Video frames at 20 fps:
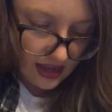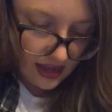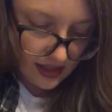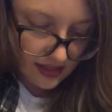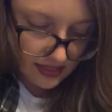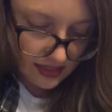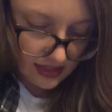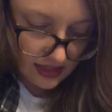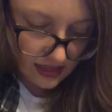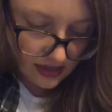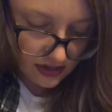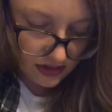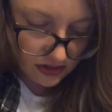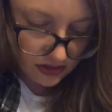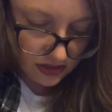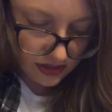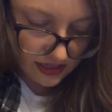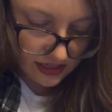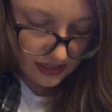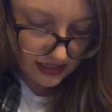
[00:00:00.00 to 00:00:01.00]
And then
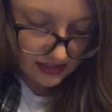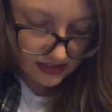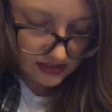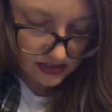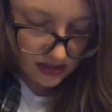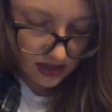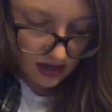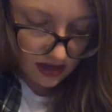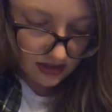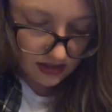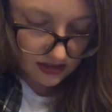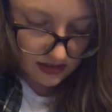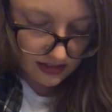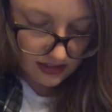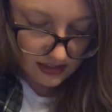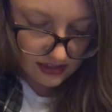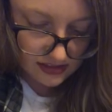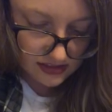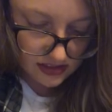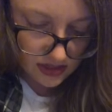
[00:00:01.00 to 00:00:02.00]
Cricut is not going to
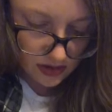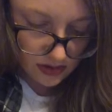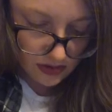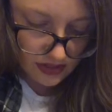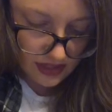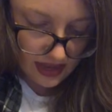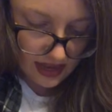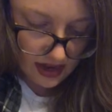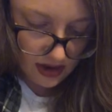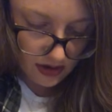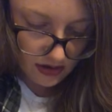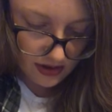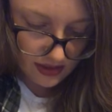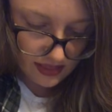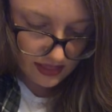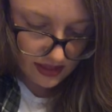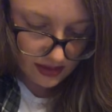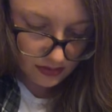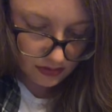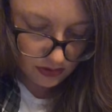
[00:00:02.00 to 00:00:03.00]
let us go without,
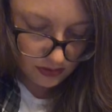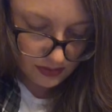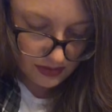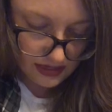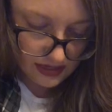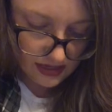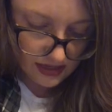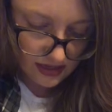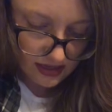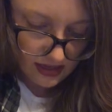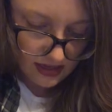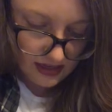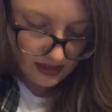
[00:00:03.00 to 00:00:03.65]
and they will be